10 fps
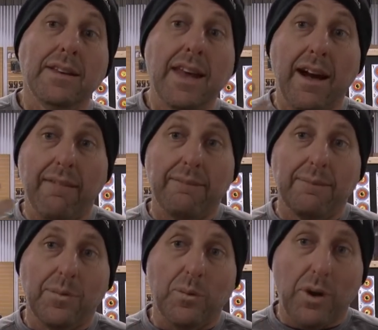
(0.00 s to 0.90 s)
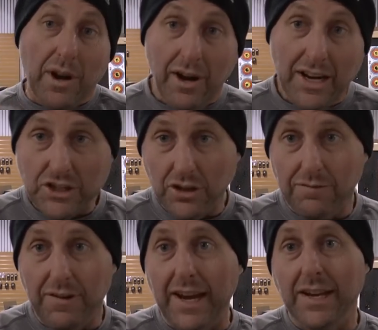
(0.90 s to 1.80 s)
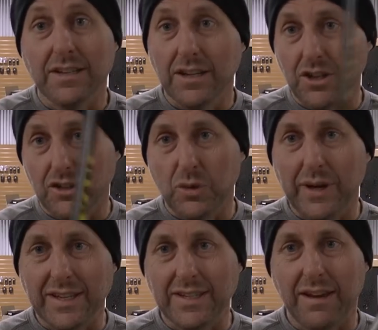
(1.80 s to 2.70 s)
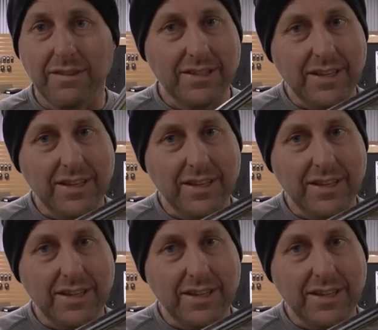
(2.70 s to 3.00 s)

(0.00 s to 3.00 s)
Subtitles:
Now, when I shot Vegas, I shot 27s.